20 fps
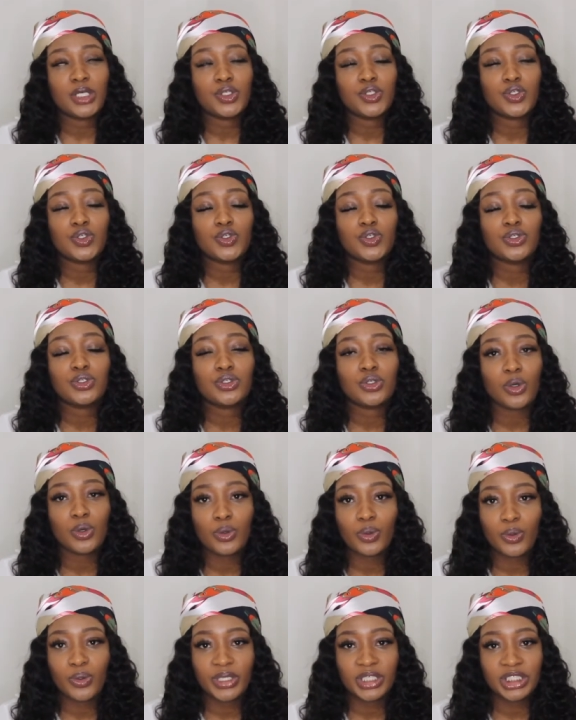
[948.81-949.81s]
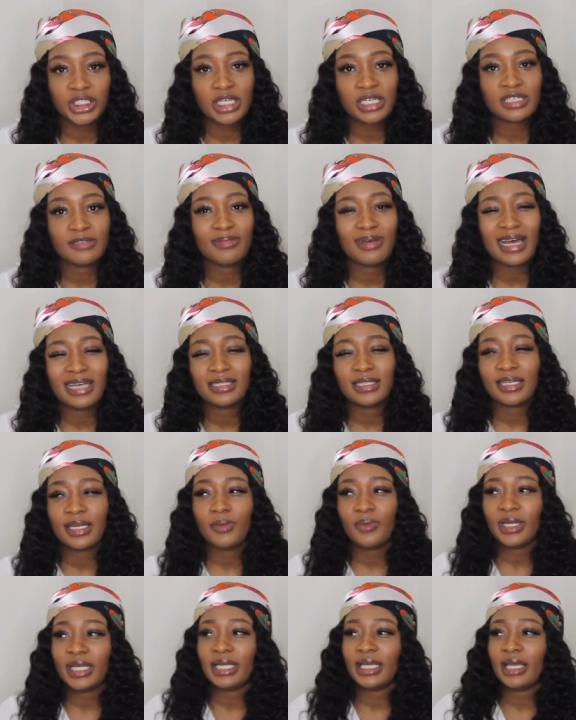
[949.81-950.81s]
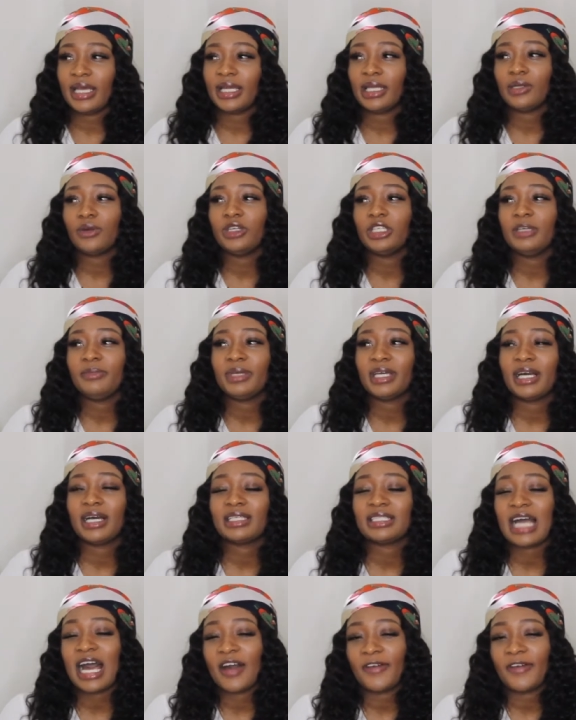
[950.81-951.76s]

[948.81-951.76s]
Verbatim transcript: is so gorgeous, but I didn't want to get it only because